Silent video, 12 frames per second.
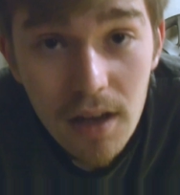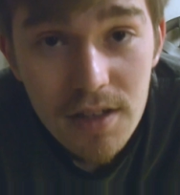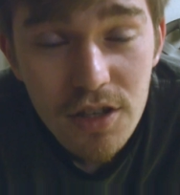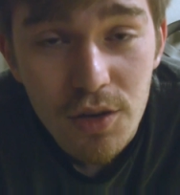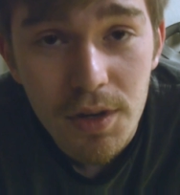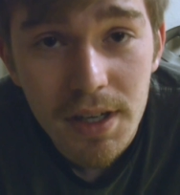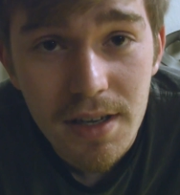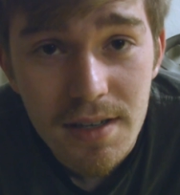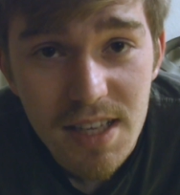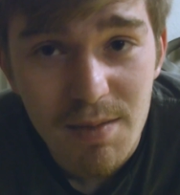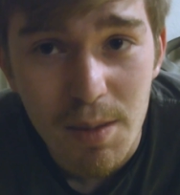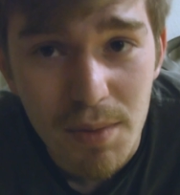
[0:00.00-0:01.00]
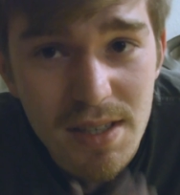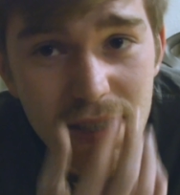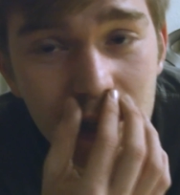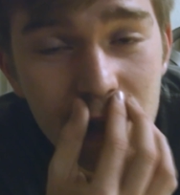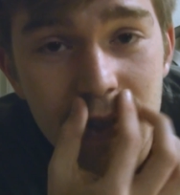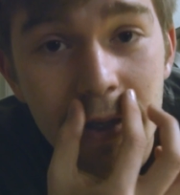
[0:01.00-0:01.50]
also, what do you guys think of my
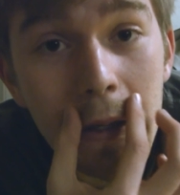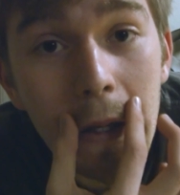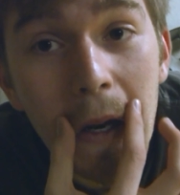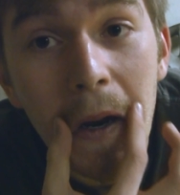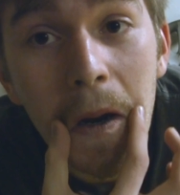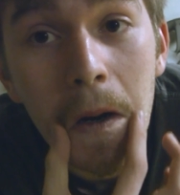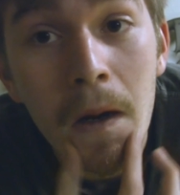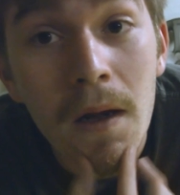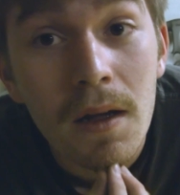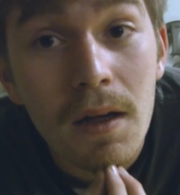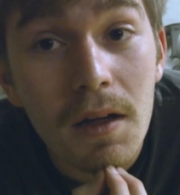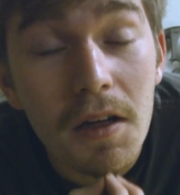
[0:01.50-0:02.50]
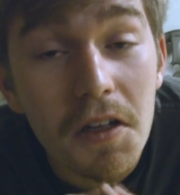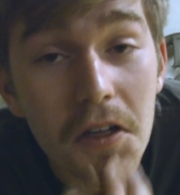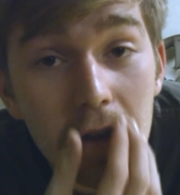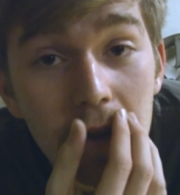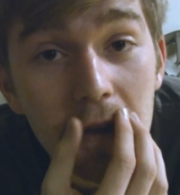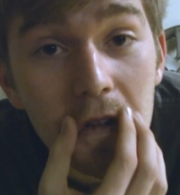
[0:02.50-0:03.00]
mustache?
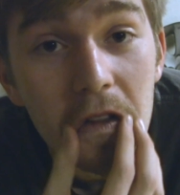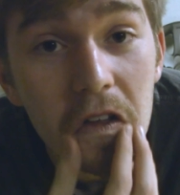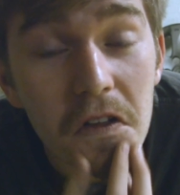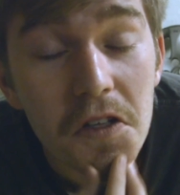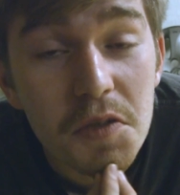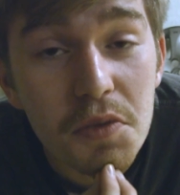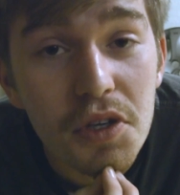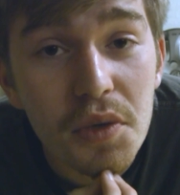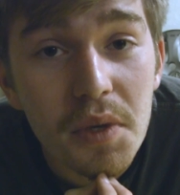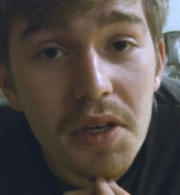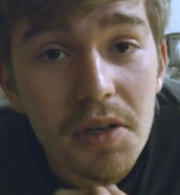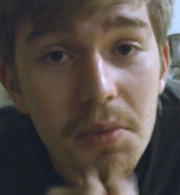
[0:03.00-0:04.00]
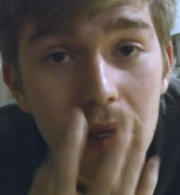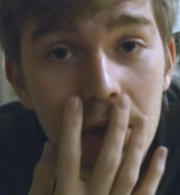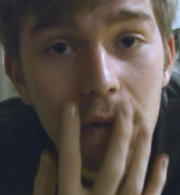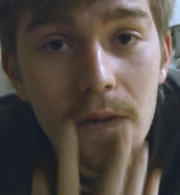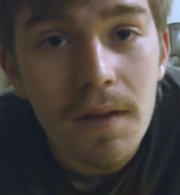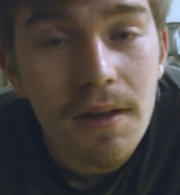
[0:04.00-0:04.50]
I think it looks pretty weird,
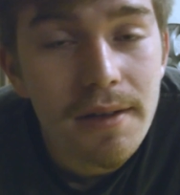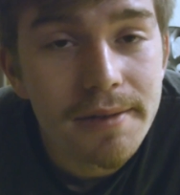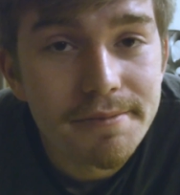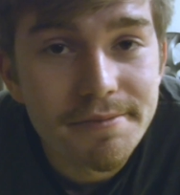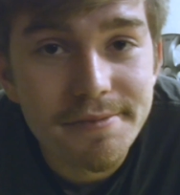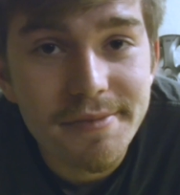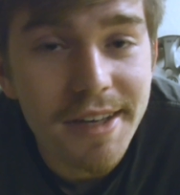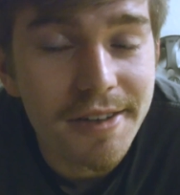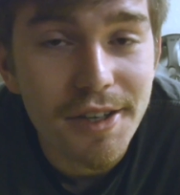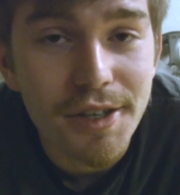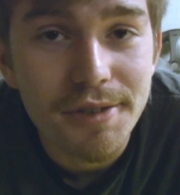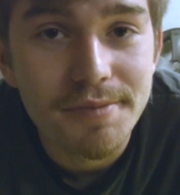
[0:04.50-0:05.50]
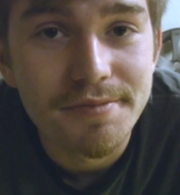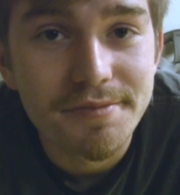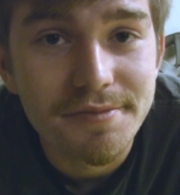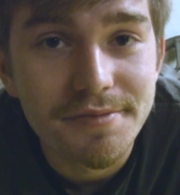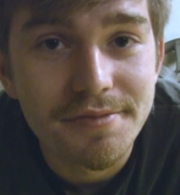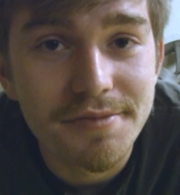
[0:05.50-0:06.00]
but I don't know.
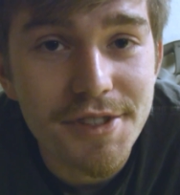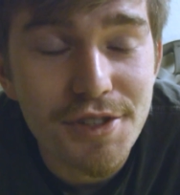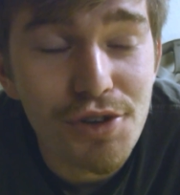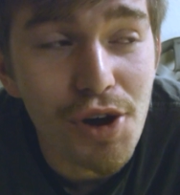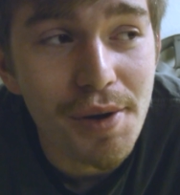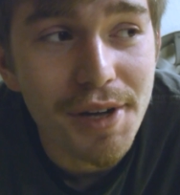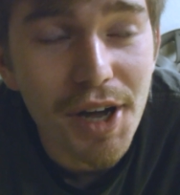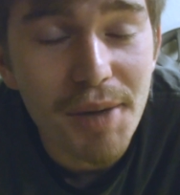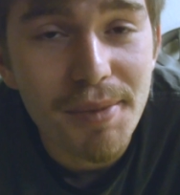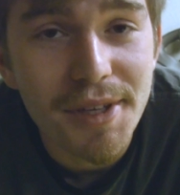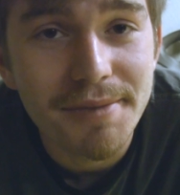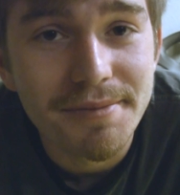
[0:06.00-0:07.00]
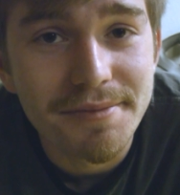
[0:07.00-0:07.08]
It's growing on me.